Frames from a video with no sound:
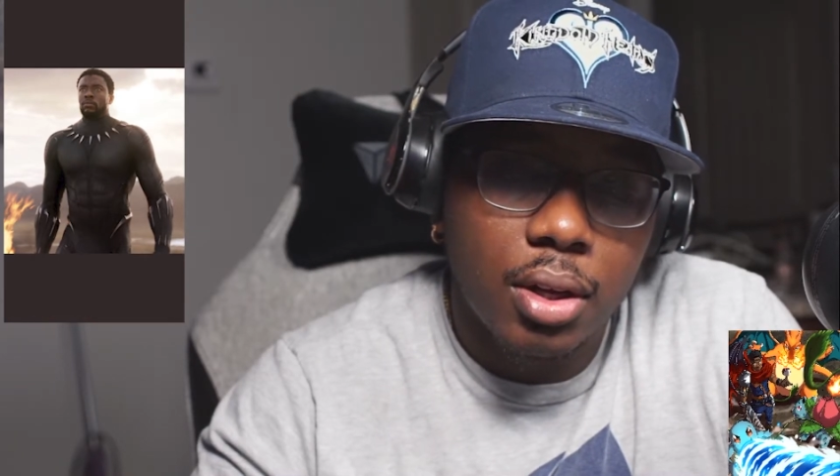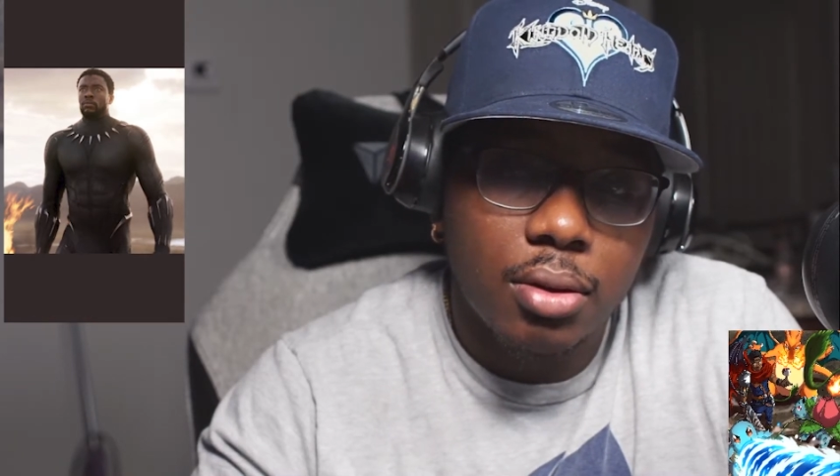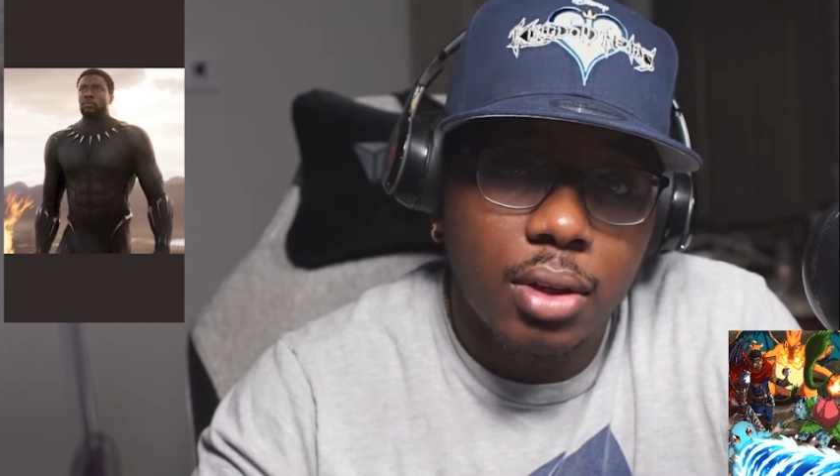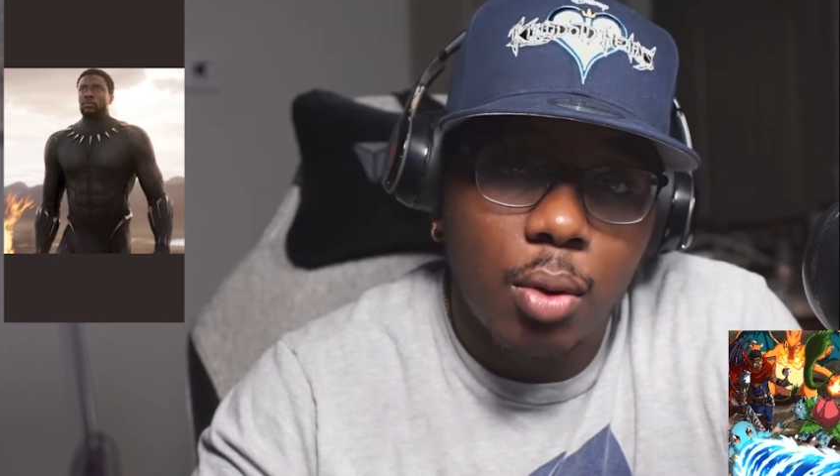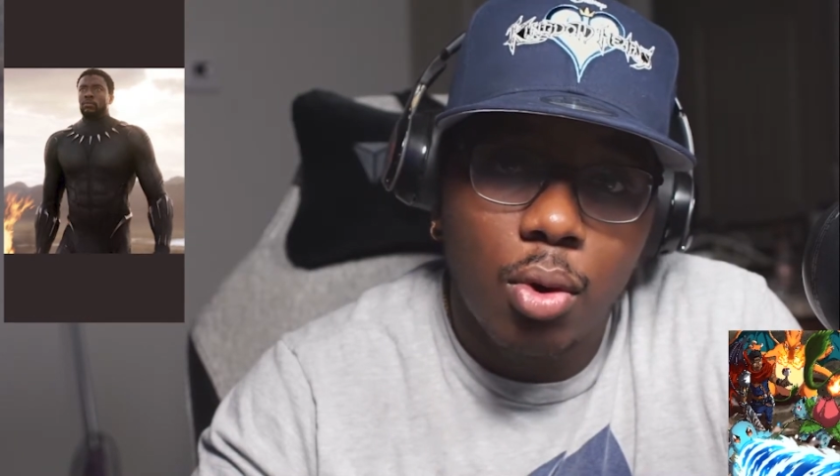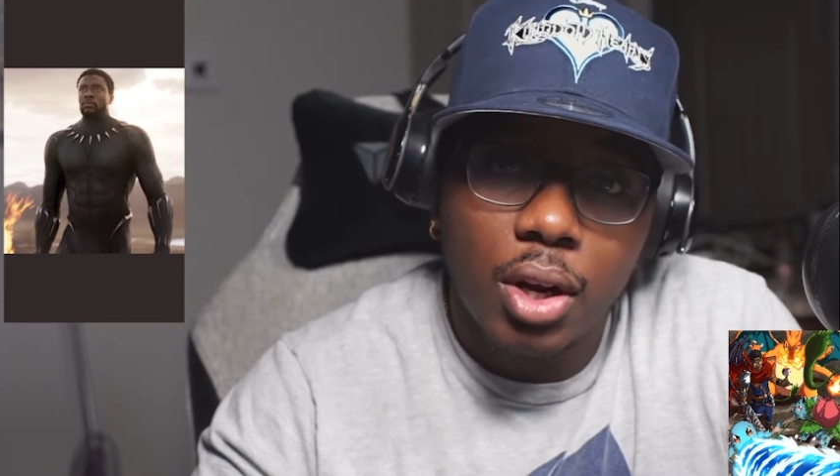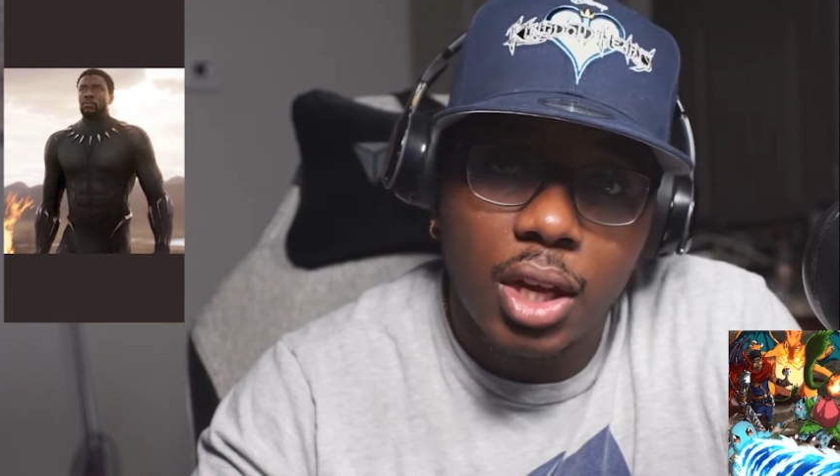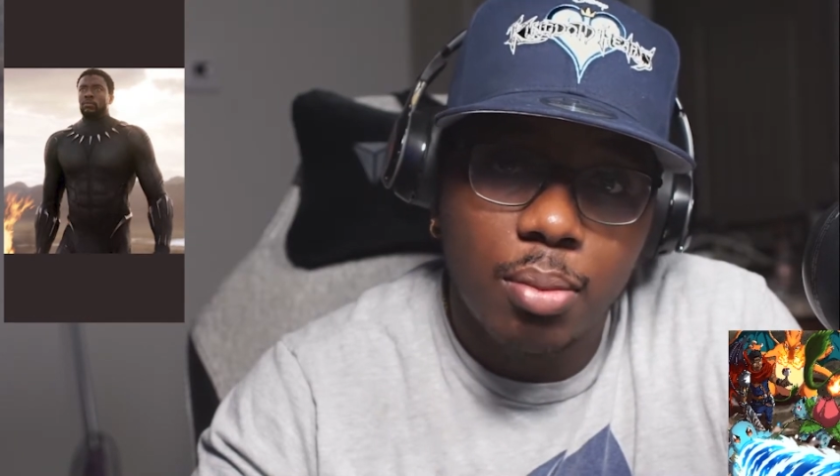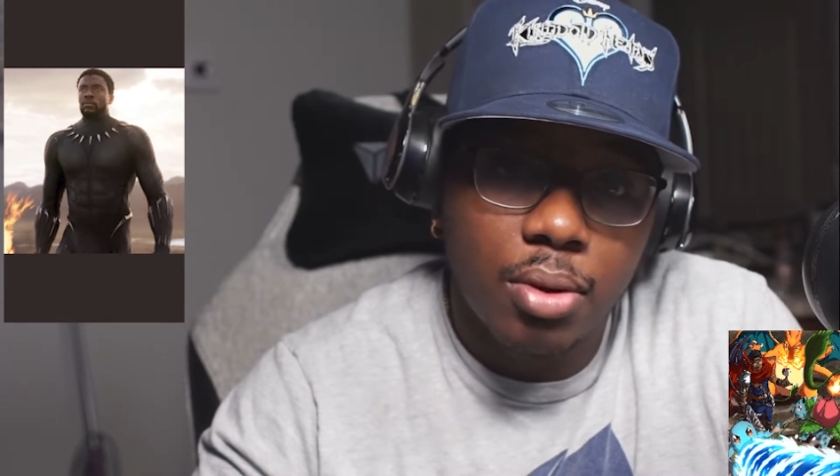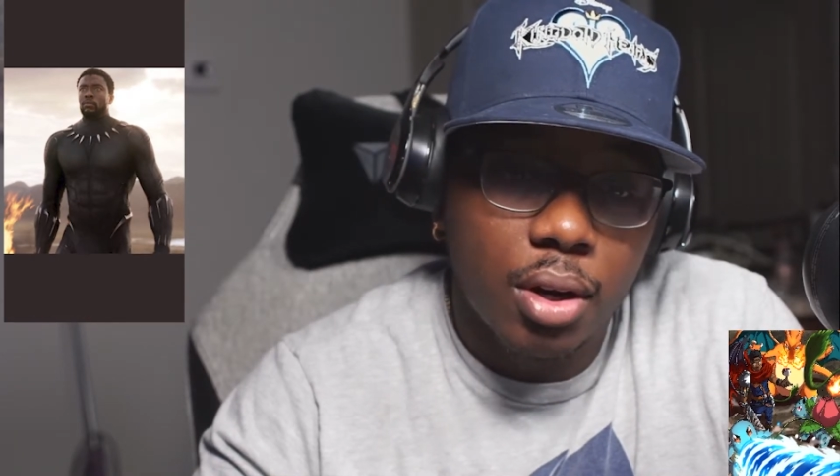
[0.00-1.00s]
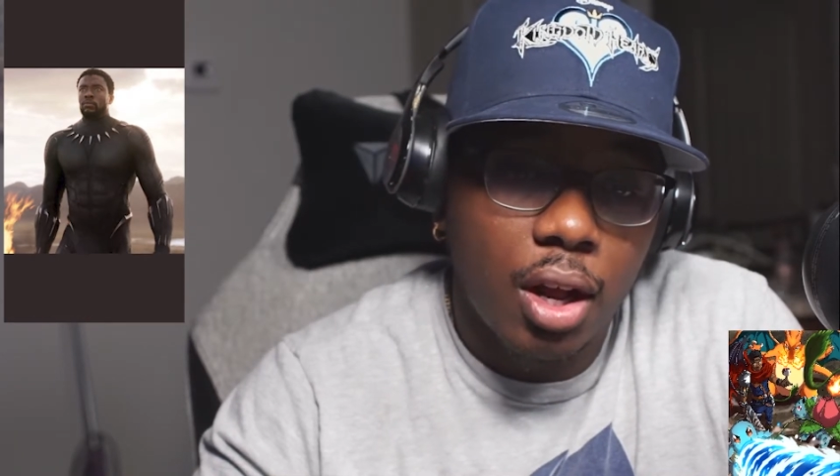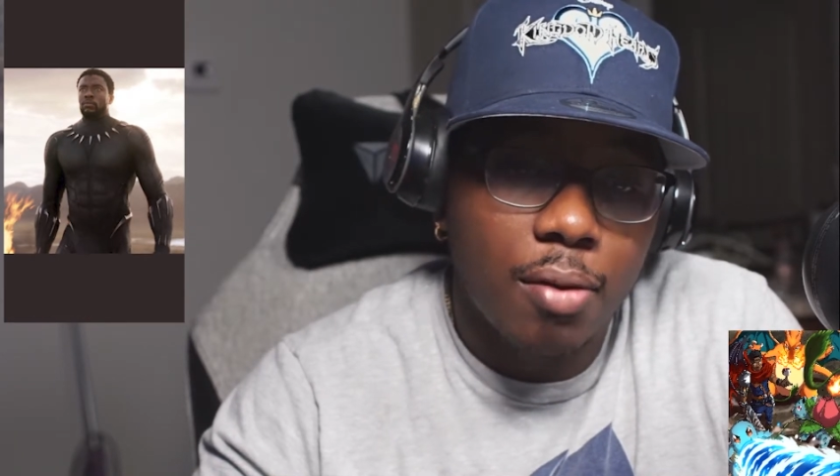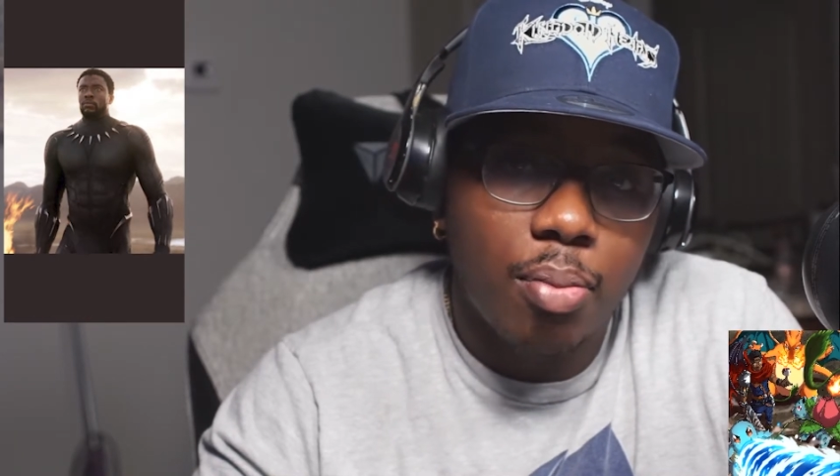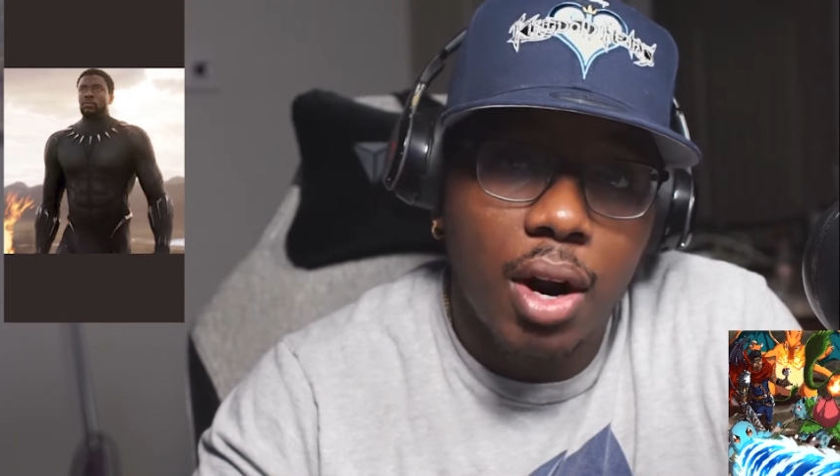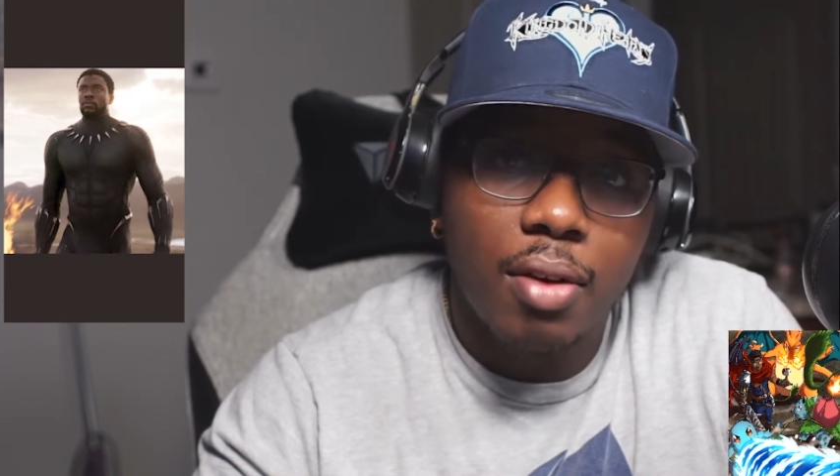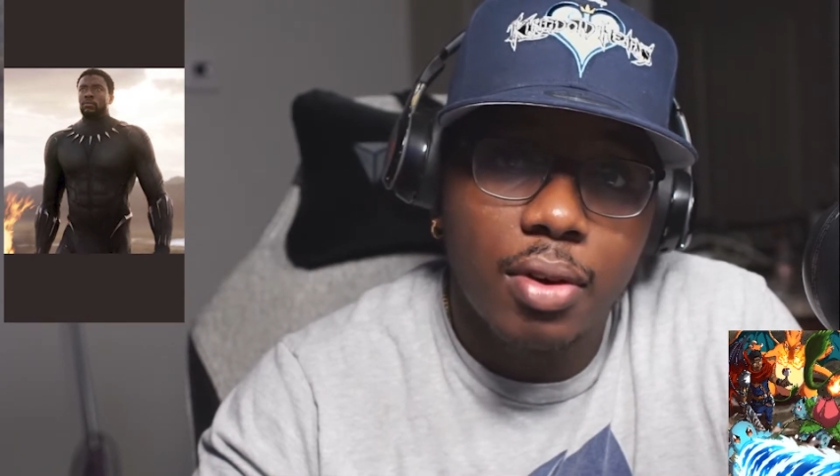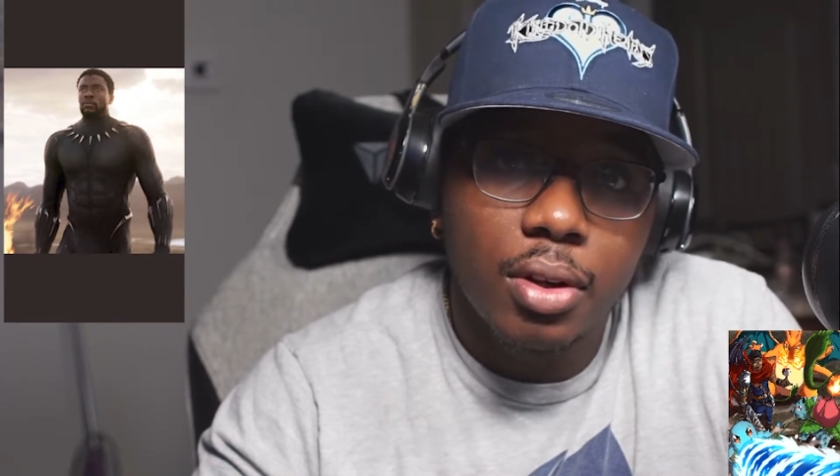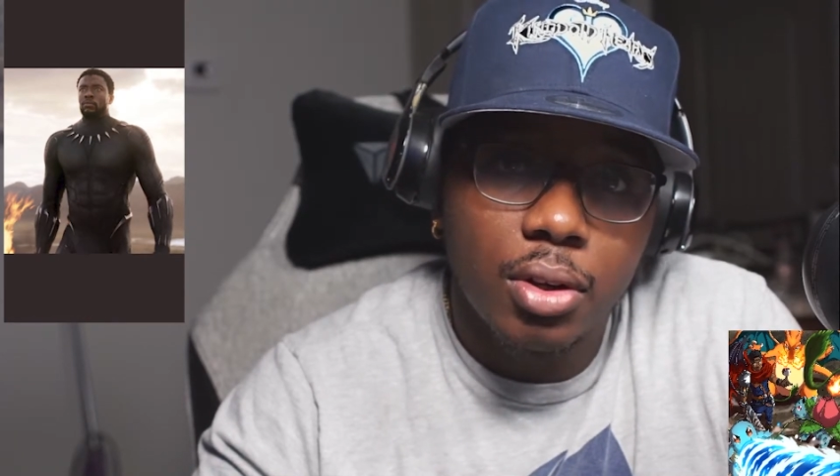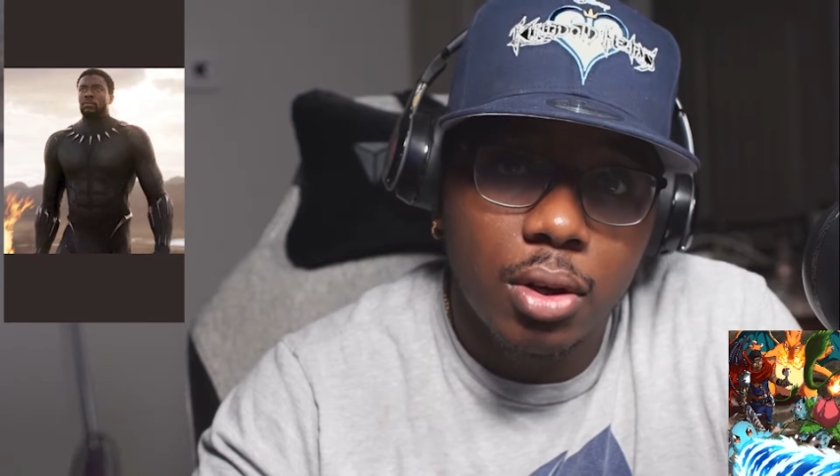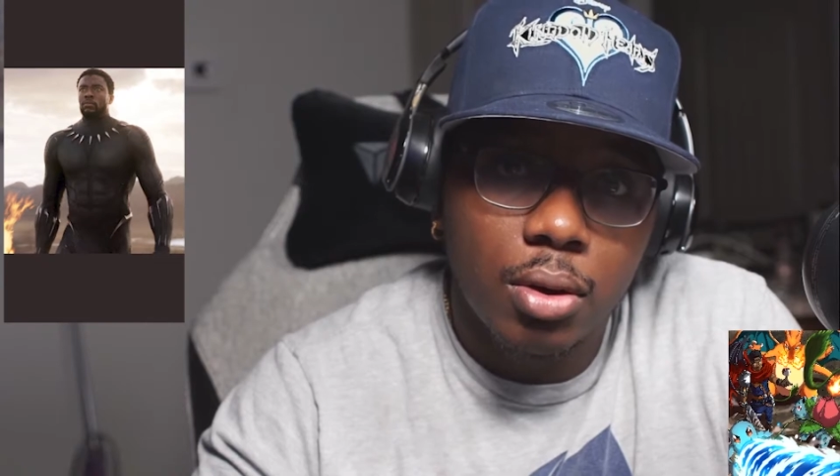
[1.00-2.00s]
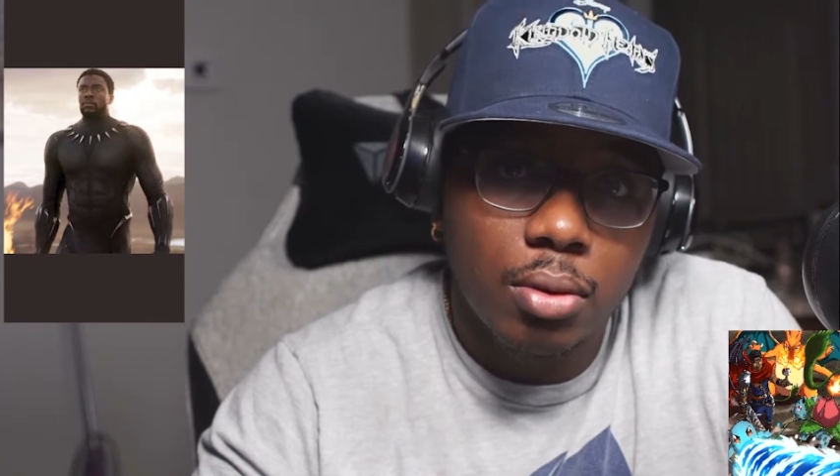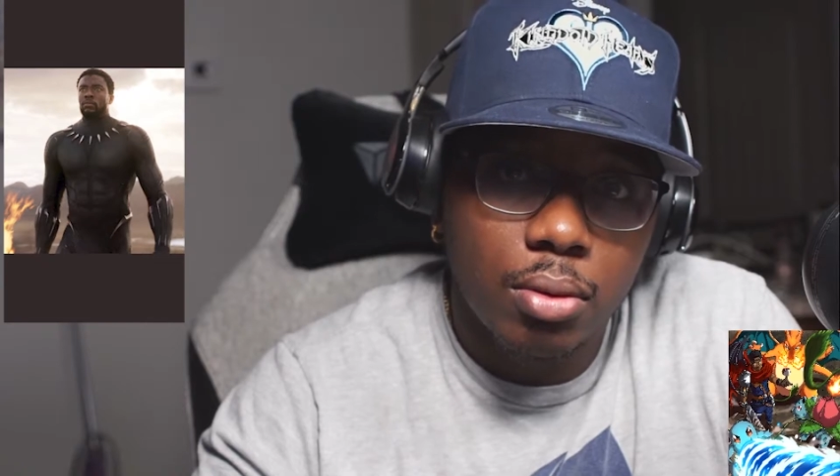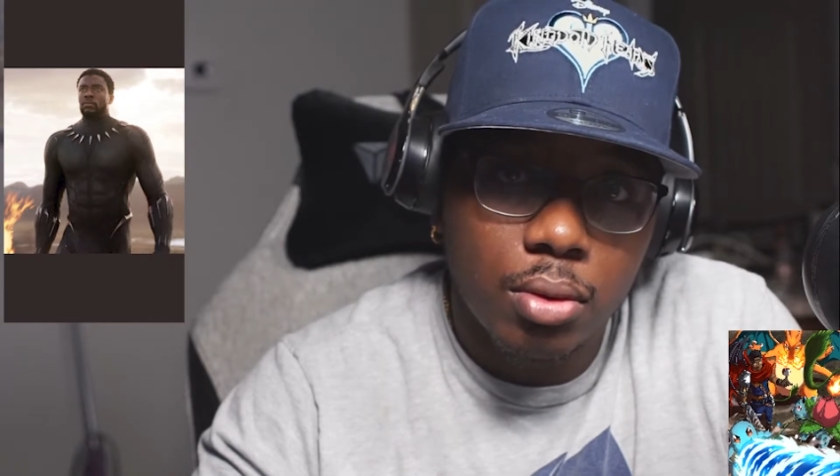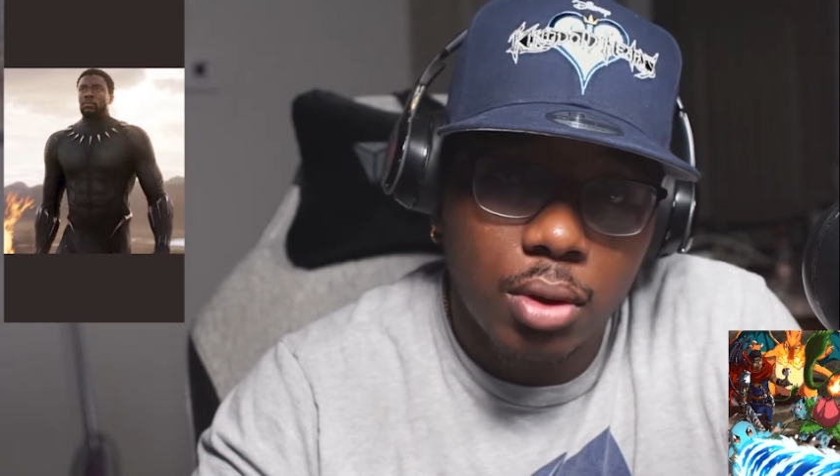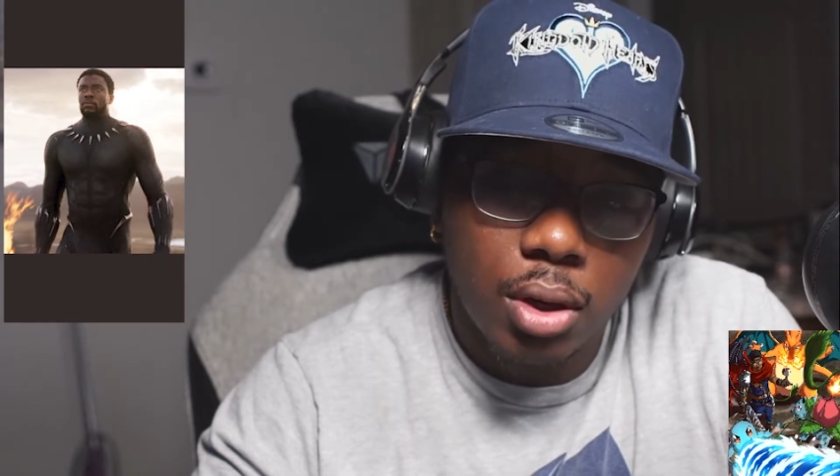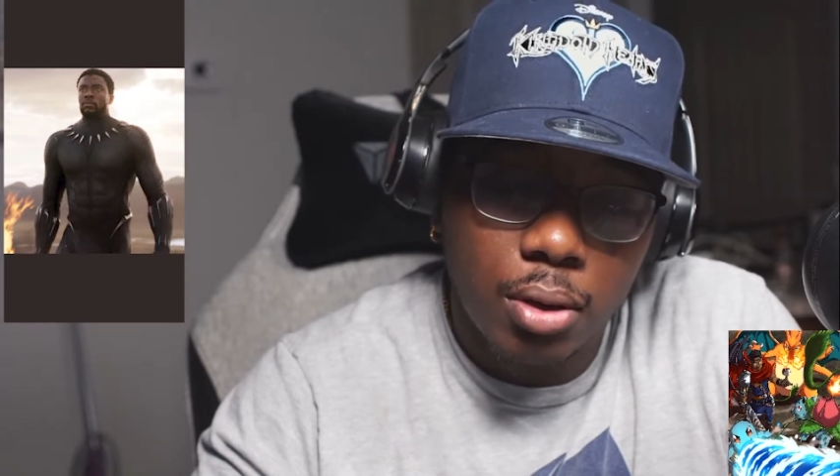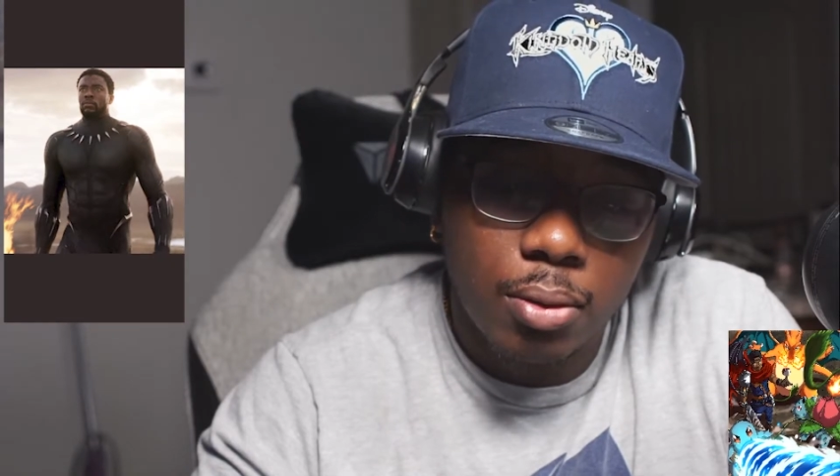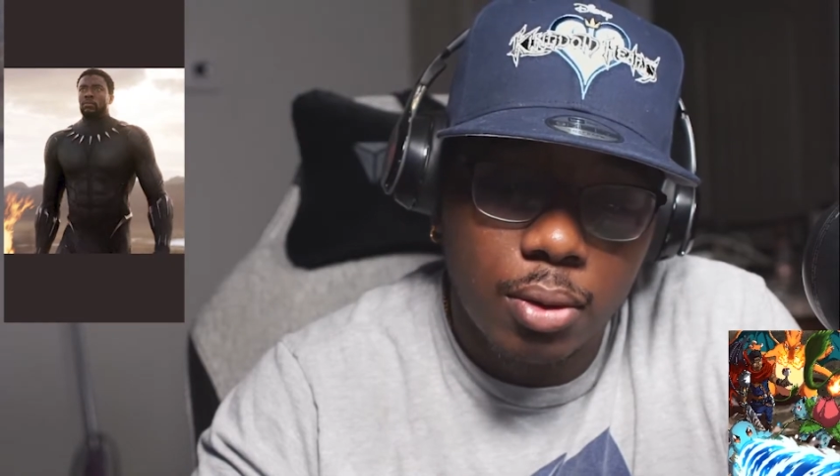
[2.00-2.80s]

they want to keep their life private. So, you know,